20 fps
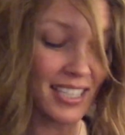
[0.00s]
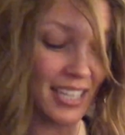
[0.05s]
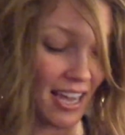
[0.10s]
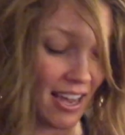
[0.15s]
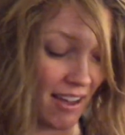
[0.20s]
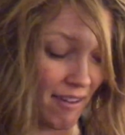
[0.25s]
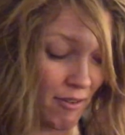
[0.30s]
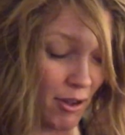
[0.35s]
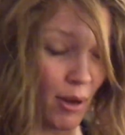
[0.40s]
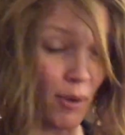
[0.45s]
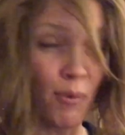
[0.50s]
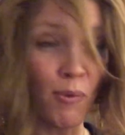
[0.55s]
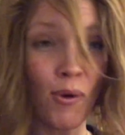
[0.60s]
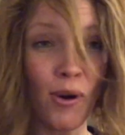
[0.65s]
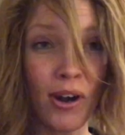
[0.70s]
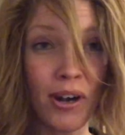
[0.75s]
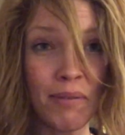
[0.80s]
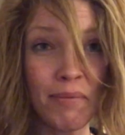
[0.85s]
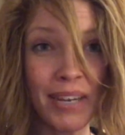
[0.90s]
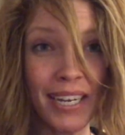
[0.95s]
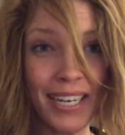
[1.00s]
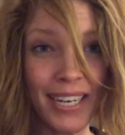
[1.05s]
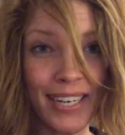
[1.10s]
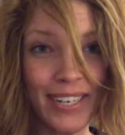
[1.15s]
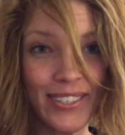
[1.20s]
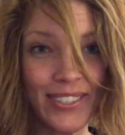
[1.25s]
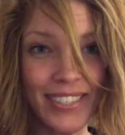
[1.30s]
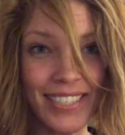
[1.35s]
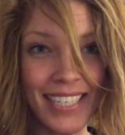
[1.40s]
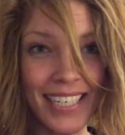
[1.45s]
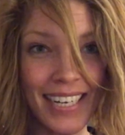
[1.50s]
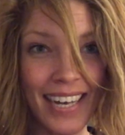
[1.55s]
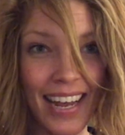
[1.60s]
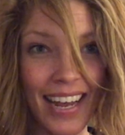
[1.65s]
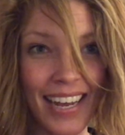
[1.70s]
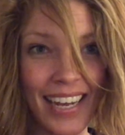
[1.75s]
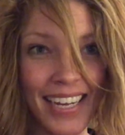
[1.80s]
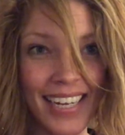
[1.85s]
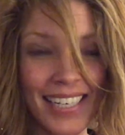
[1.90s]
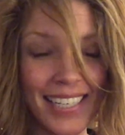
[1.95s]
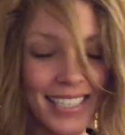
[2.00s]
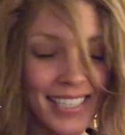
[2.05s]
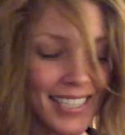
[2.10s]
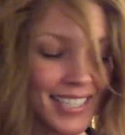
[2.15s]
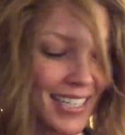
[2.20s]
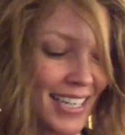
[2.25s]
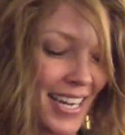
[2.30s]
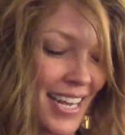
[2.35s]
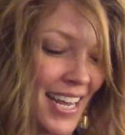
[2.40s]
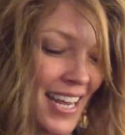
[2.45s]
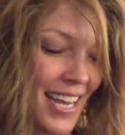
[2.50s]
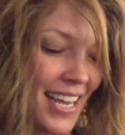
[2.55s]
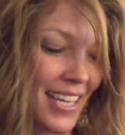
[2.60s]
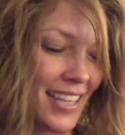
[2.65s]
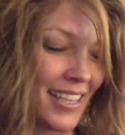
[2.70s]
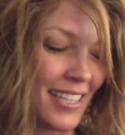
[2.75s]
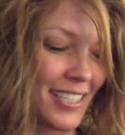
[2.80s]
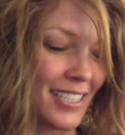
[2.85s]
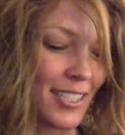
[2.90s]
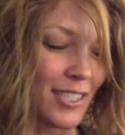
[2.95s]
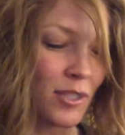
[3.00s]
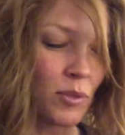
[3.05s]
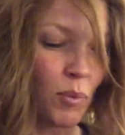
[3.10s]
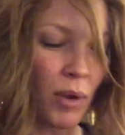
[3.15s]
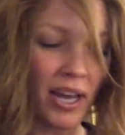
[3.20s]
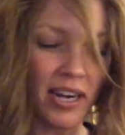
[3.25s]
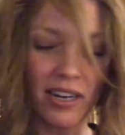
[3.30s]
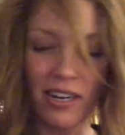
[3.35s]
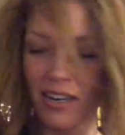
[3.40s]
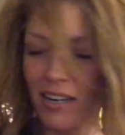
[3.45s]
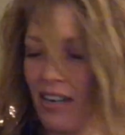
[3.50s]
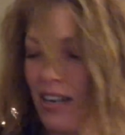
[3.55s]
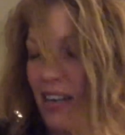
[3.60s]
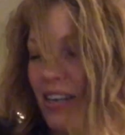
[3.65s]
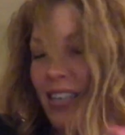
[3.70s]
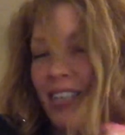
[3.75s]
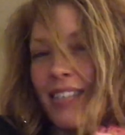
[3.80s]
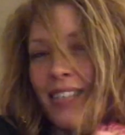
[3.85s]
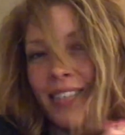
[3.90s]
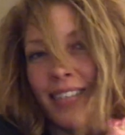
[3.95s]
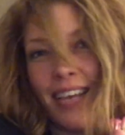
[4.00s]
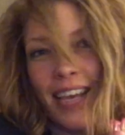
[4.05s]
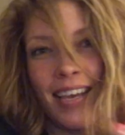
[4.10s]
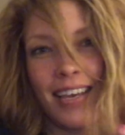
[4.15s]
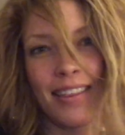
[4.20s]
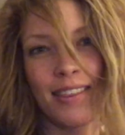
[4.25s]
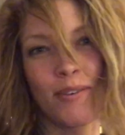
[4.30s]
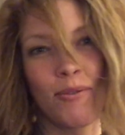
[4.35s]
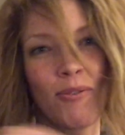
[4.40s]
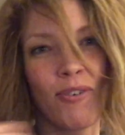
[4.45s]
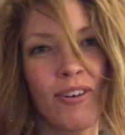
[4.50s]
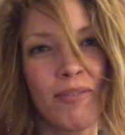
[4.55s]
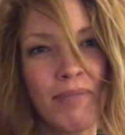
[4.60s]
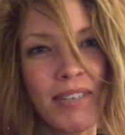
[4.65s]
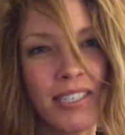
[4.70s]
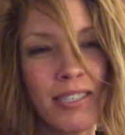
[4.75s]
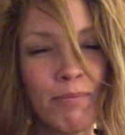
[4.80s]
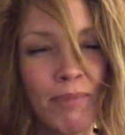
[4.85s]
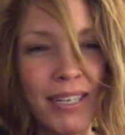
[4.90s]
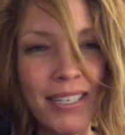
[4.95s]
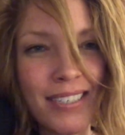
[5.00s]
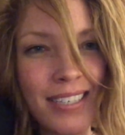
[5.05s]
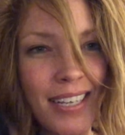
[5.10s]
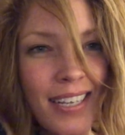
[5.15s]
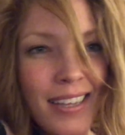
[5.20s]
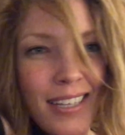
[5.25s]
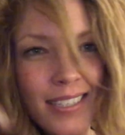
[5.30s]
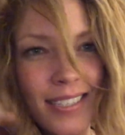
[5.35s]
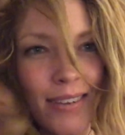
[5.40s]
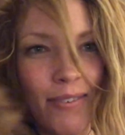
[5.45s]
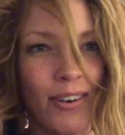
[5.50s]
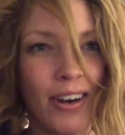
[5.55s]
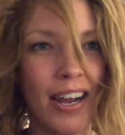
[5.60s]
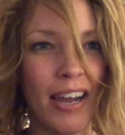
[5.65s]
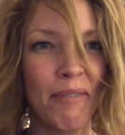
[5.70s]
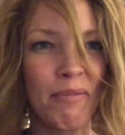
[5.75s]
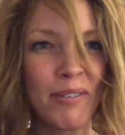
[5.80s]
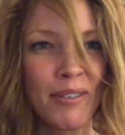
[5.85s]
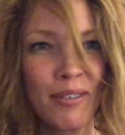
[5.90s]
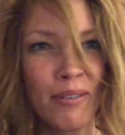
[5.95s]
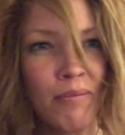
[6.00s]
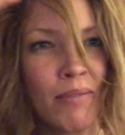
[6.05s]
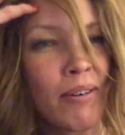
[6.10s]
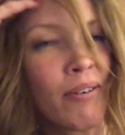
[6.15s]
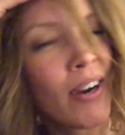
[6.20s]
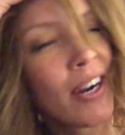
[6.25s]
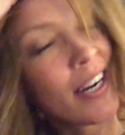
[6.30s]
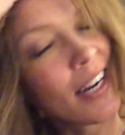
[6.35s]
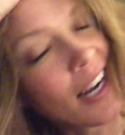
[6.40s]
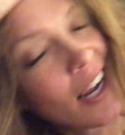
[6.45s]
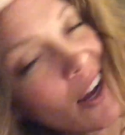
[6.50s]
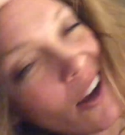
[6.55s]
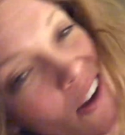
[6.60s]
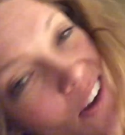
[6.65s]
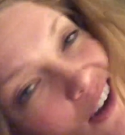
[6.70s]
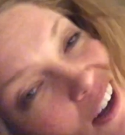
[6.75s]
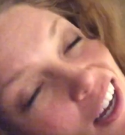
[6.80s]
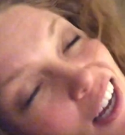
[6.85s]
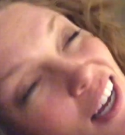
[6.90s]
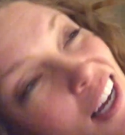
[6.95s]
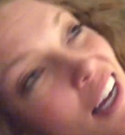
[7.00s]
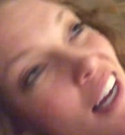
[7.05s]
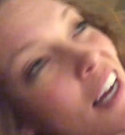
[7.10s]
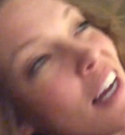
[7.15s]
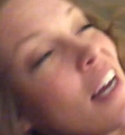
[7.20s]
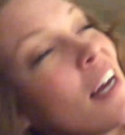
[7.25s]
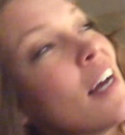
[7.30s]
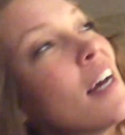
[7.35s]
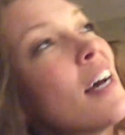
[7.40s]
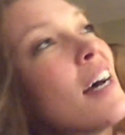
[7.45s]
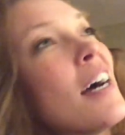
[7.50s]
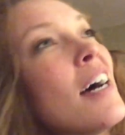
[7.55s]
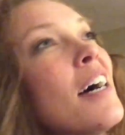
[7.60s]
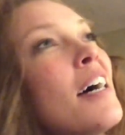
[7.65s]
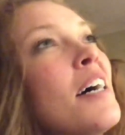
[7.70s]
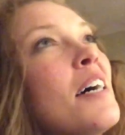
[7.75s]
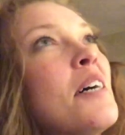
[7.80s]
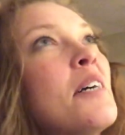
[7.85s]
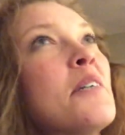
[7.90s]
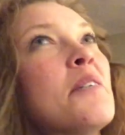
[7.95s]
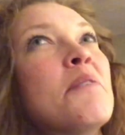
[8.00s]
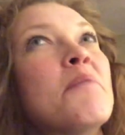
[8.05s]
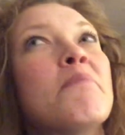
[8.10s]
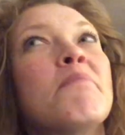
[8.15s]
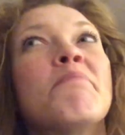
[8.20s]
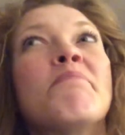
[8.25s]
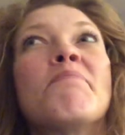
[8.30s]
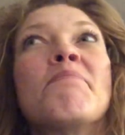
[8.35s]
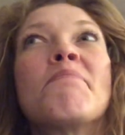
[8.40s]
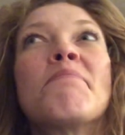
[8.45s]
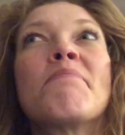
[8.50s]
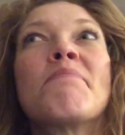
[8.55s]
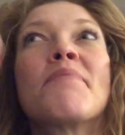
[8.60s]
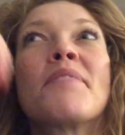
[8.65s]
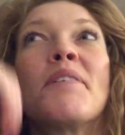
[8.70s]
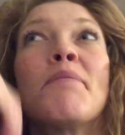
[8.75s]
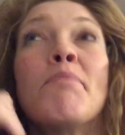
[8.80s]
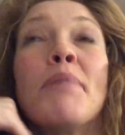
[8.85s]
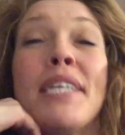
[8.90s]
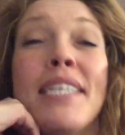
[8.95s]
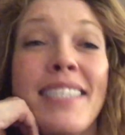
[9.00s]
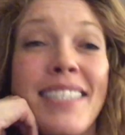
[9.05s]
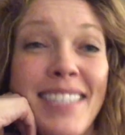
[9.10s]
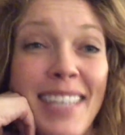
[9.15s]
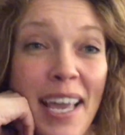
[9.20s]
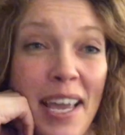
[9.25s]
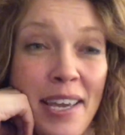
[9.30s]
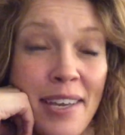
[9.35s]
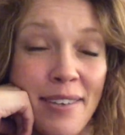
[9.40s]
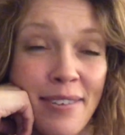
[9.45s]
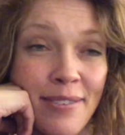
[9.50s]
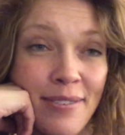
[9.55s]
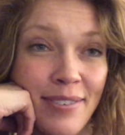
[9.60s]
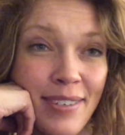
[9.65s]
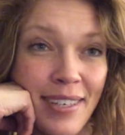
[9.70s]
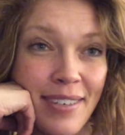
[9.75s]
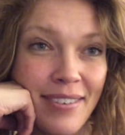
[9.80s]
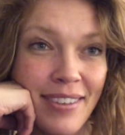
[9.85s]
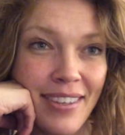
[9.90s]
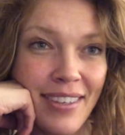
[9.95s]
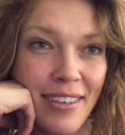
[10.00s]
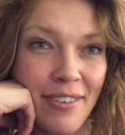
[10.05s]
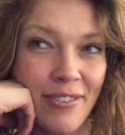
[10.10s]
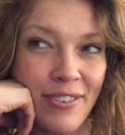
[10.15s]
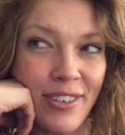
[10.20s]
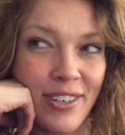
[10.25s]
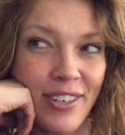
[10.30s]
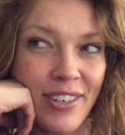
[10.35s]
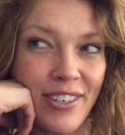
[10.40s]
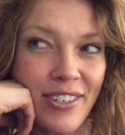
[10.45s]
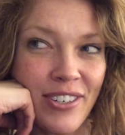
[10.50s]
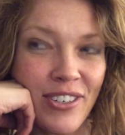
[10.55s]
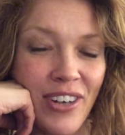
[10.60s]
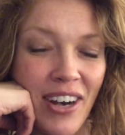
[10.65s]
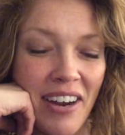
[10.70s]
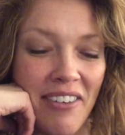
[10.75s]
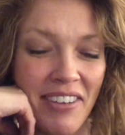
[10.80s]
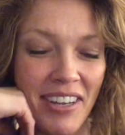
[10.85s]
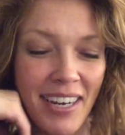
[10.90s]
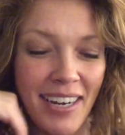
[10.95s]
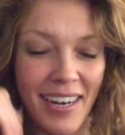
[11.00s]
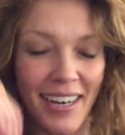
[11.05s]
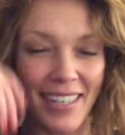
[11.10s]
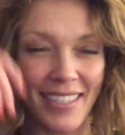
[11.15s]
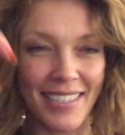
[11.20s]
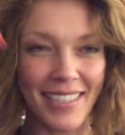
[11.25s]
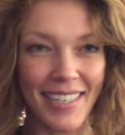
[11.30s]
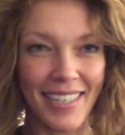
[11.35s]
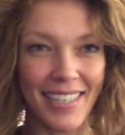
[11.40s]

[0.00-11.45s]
have a warm and cozy night. This sweater is like the warmest, best thing that's ever happened to me right now. Um, be safe in, if you're driving in icy